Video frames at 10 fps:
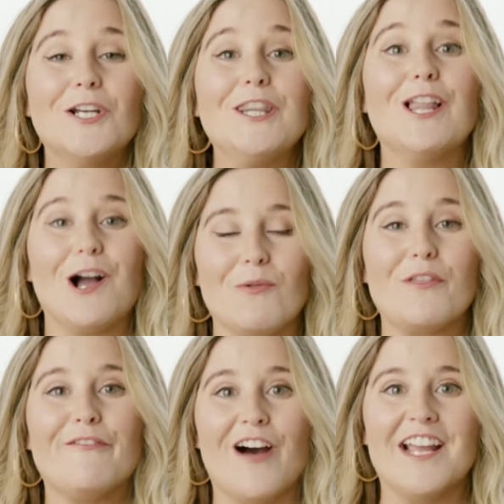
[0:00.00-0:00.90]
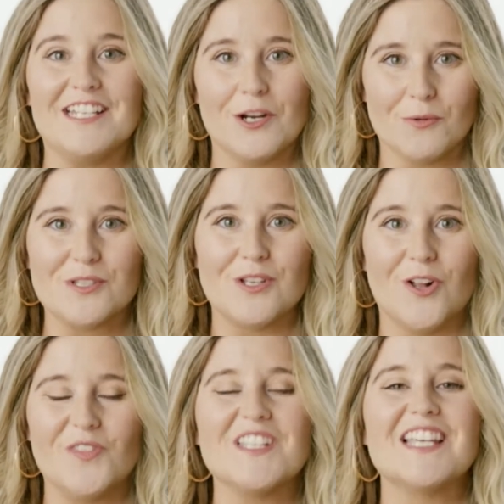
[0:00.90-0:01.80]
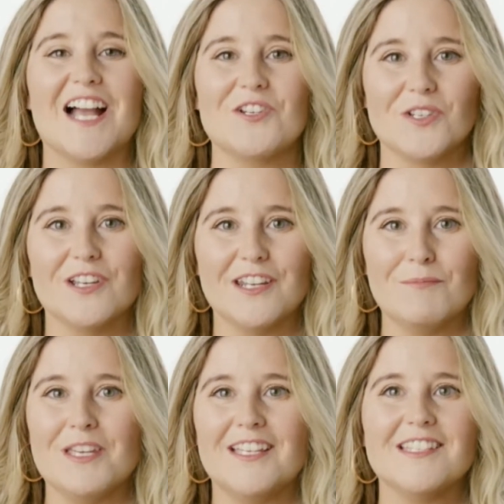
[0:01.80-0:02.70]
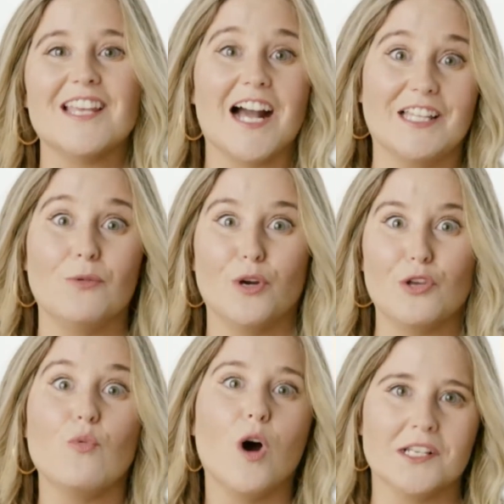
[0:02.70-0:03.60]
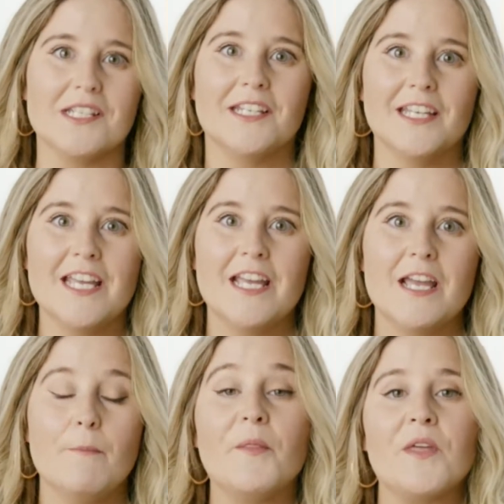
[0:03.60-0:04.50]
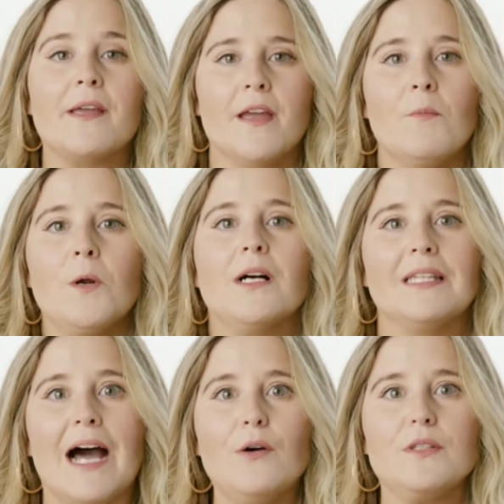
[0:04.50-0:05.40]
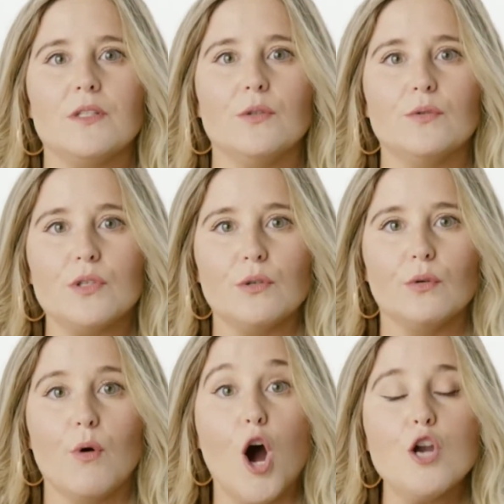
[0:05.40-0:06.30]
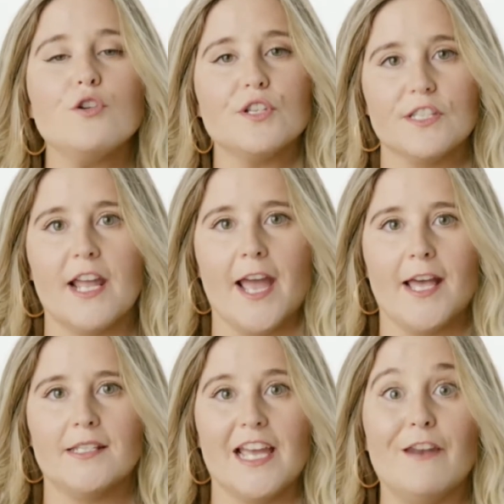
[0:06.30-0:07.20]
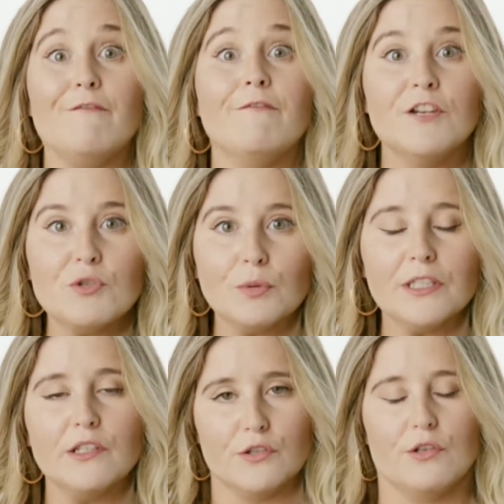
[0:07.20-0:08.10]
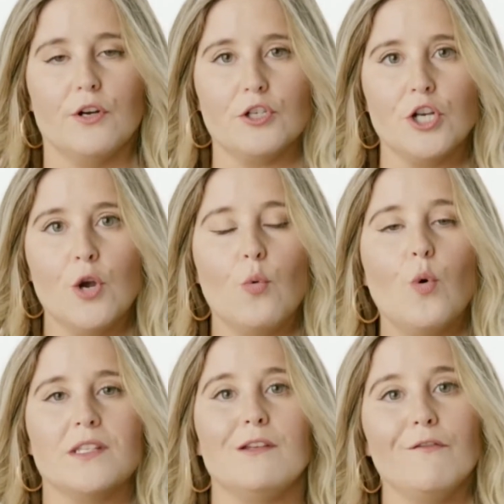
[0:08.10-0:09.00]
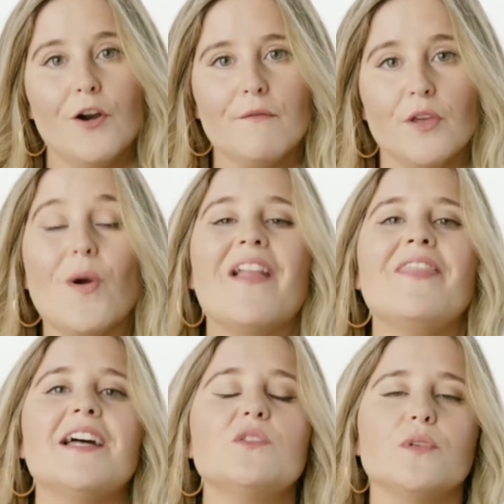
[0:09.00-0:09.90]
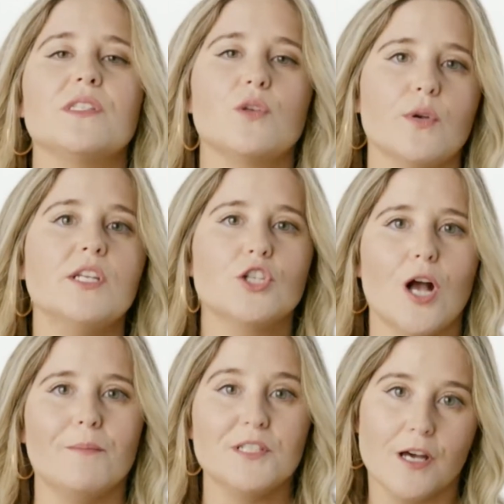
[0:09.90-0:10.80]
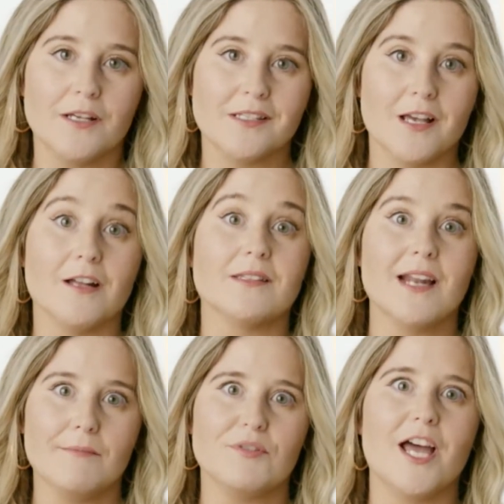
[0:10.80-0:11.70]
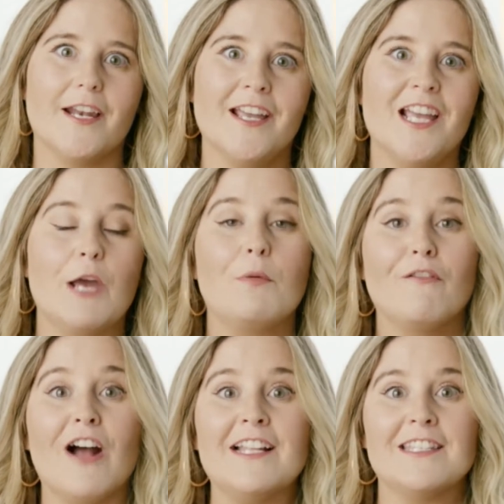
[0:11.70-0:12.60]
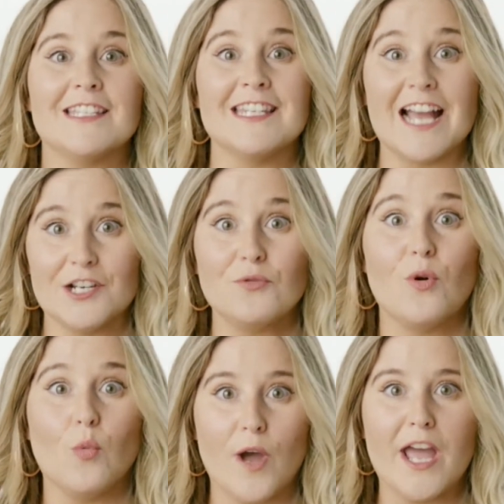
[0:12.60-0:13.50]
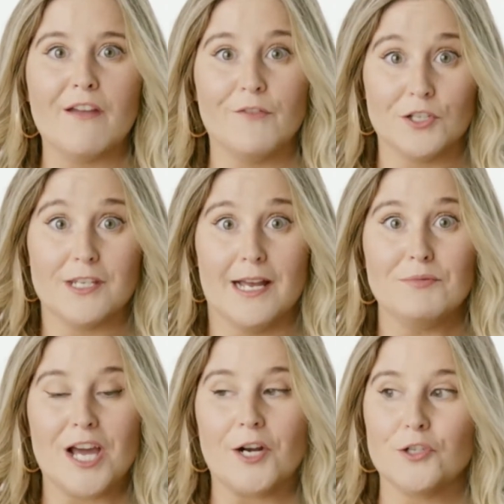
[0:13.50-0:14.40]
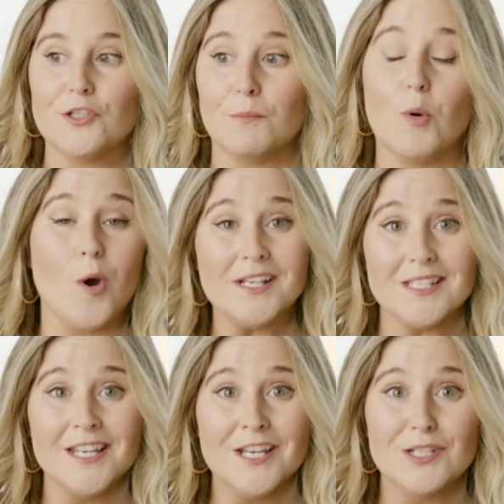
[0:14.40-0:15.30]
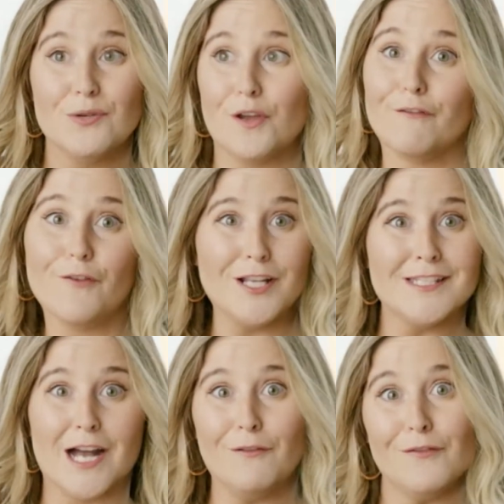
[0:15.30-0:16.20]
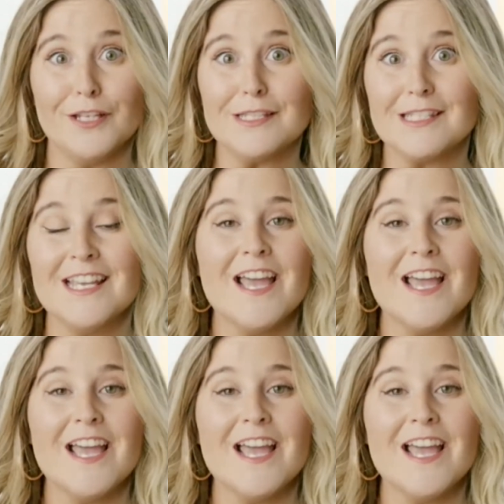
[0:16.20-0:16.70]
Good luck with finding a result that's actually going to be exactly what you wanted. But the camera allows you to understand and visually search what's in front of you. And that's what Screenshop does on Snapchat. It provides this natural way for Snapchatters to point to their friends' outfits